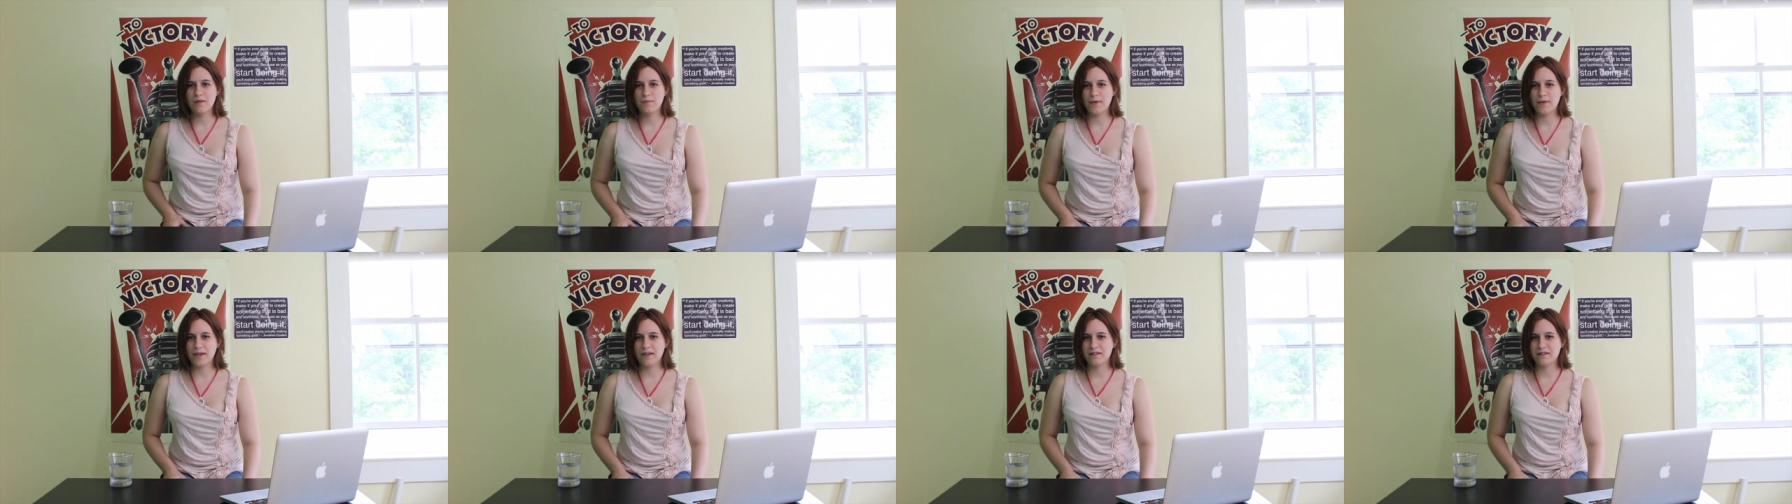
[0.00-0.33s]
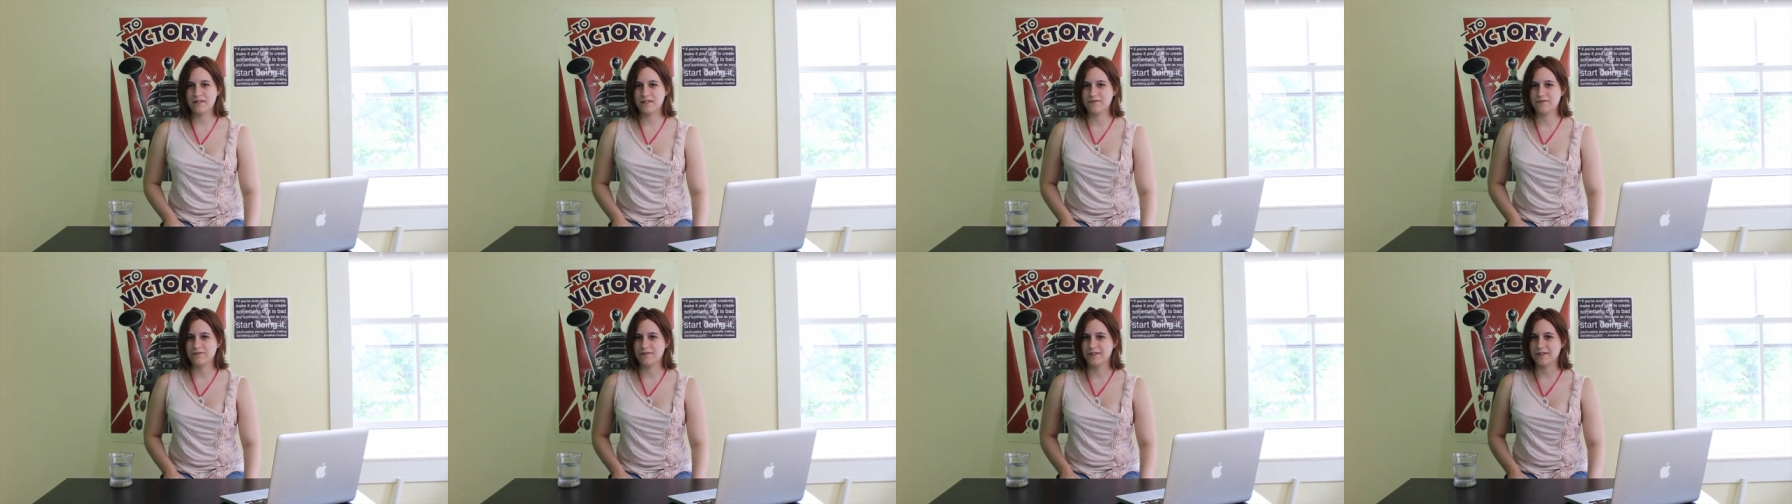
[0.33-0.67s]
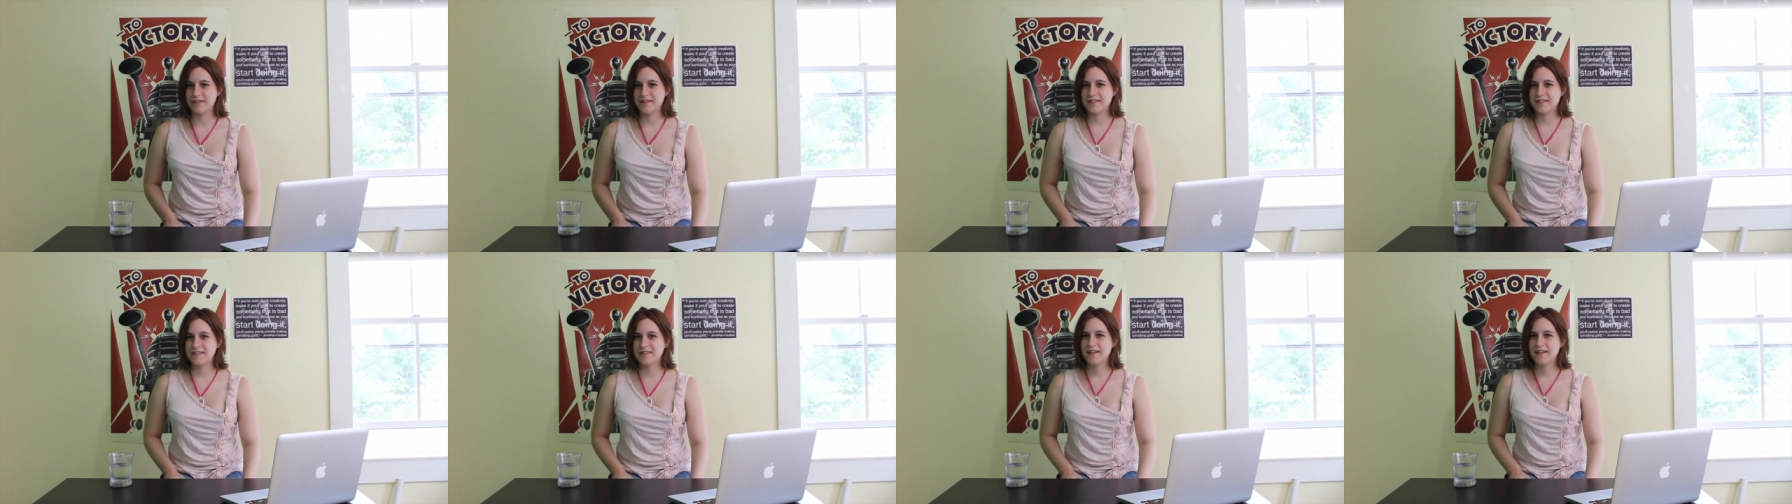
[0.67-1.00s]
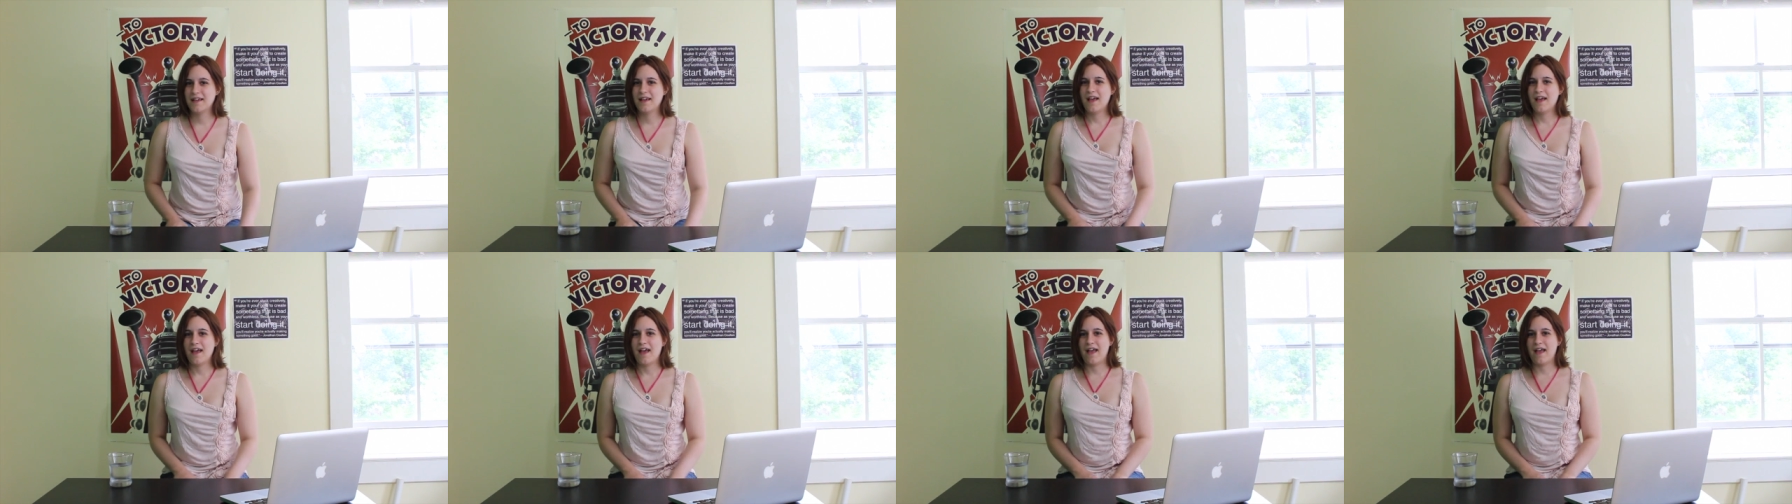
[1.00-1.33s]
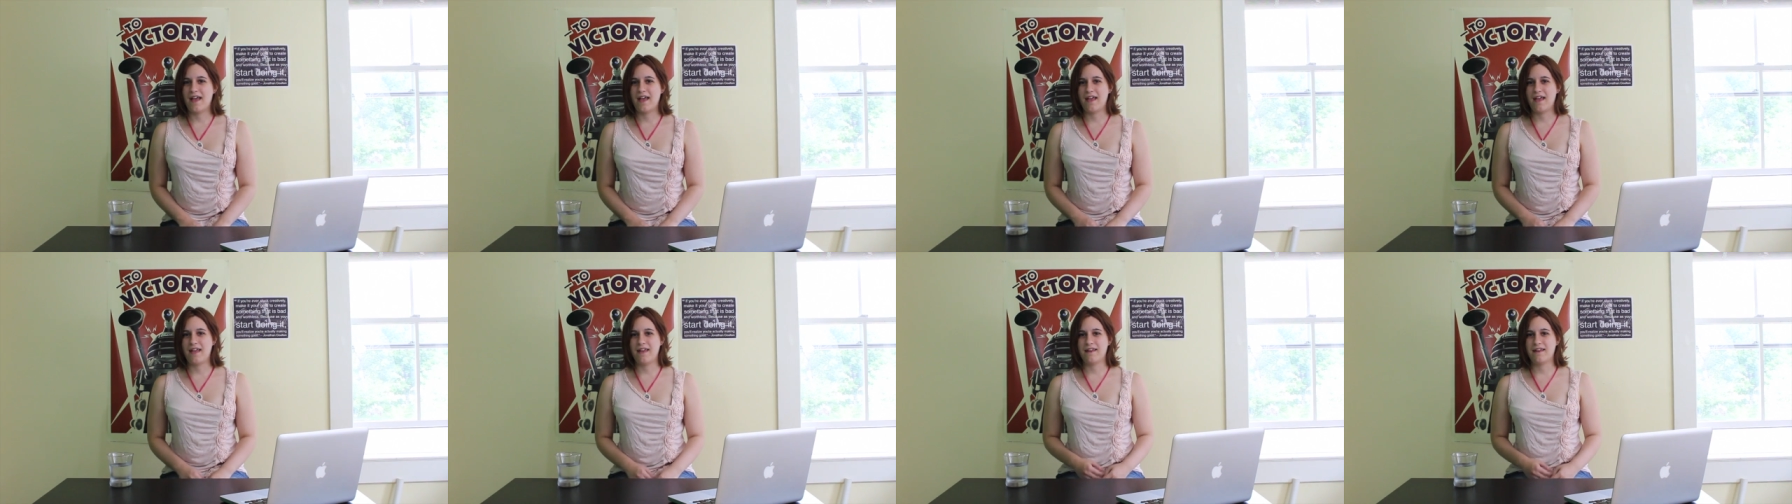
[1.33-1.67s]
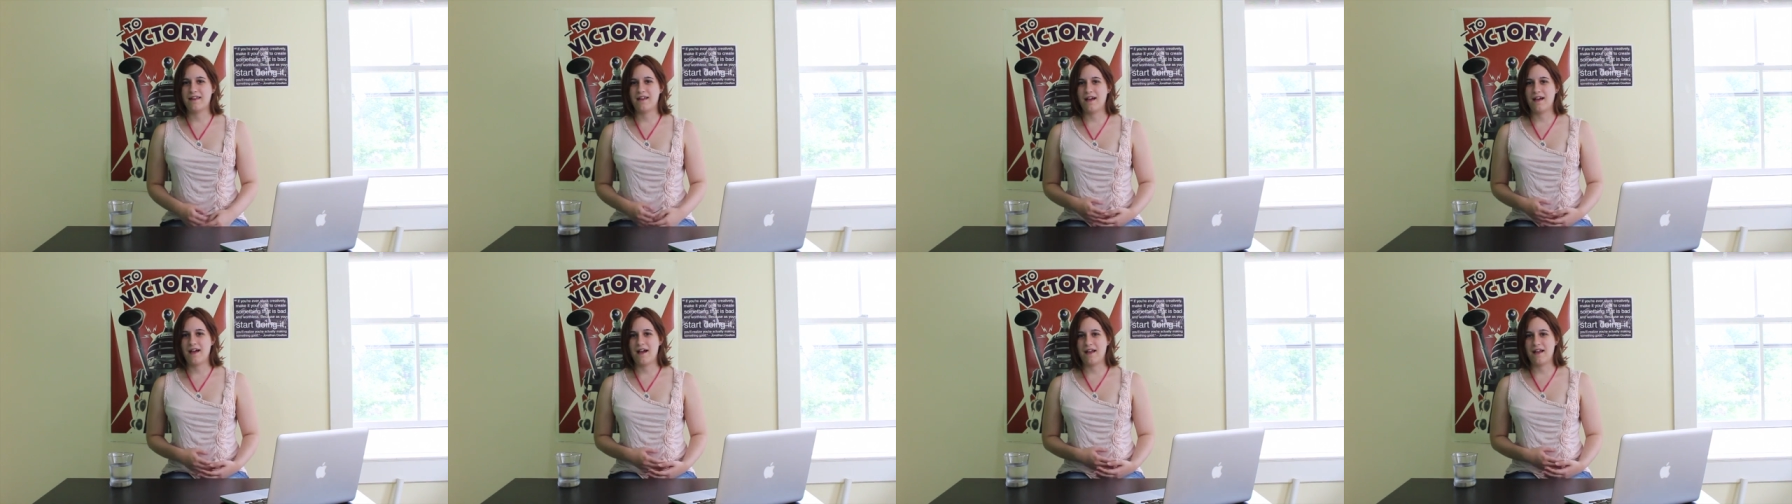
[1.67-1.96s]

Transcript: Bane's voice, and